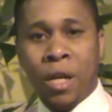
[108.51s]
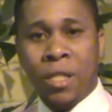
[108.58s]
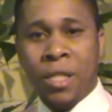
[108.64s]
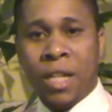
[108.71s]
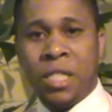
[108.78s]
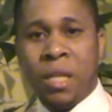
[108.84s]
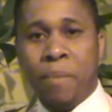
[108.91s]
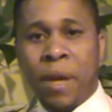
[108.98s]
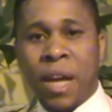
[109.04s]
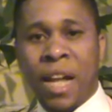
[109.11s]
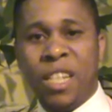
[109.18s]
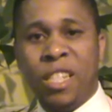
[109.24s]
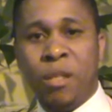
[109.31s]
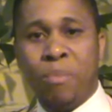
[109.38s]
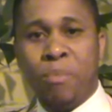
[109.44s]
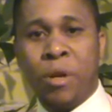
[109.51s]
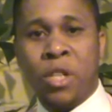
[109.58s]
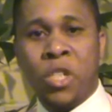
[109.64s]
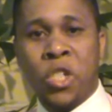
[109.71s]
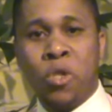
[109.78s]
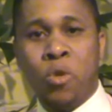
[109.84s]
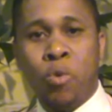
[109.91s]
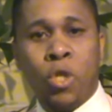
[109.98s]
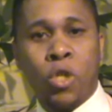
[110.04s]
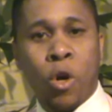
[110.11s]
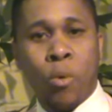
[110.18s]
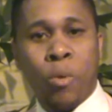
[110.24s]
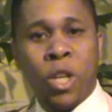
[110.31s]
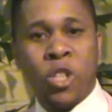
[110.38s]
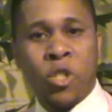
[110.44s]
They are typically the person who is
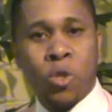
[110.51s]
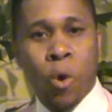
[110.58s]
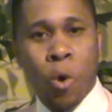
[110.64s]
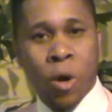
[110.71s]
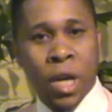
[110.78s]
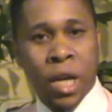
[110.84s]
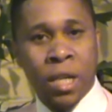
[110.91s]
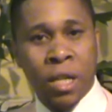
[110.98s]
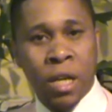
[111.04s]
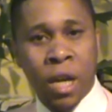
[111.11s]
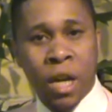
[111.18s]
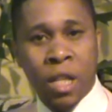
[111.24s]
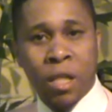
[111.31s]
always talking,